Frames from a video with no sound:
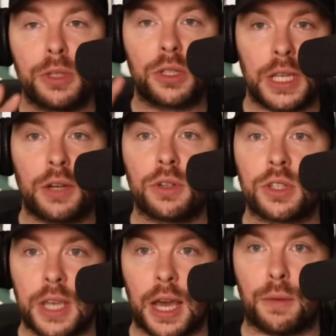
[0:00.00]
the secret
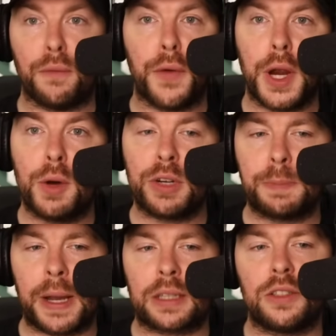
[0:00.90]
scout, very
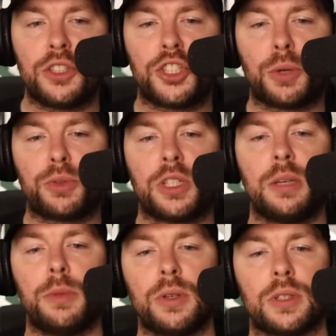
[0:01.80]
respected in the Chelsea
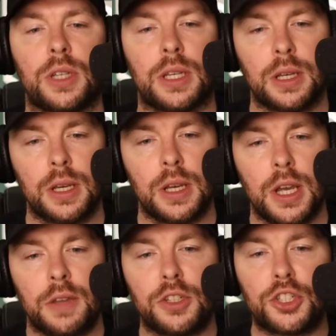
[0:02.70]
community,
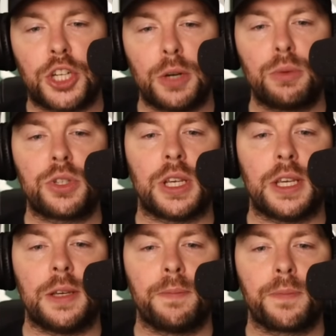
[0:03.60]
that
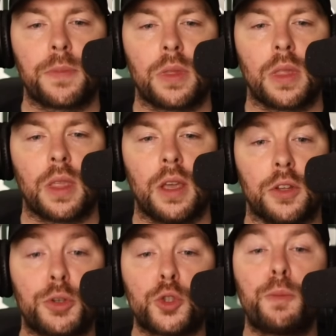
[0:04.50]
Chelsea,
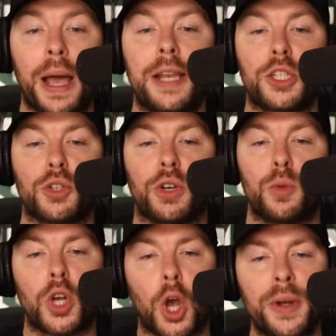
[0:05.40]
uh, Crystal Palace, sorry,
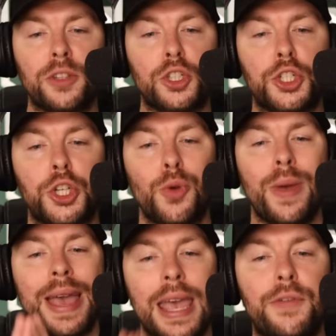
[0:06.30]
were going to show
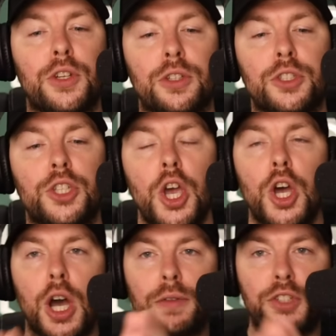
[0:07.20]
evidence
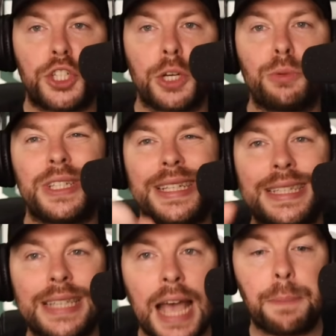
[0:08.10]
of Chelsea
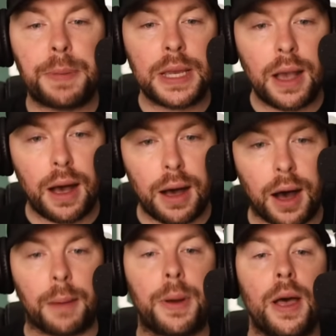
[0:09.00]
tapping
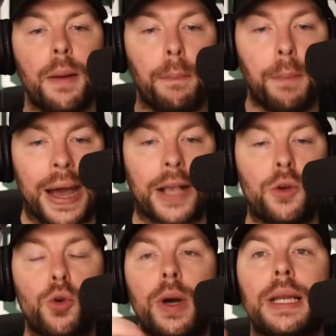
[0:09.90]
up
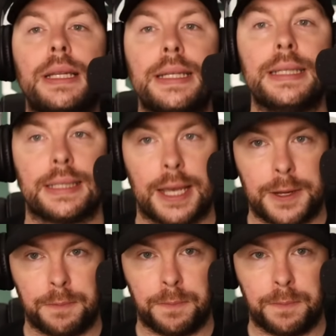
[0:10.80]
Michael Olise.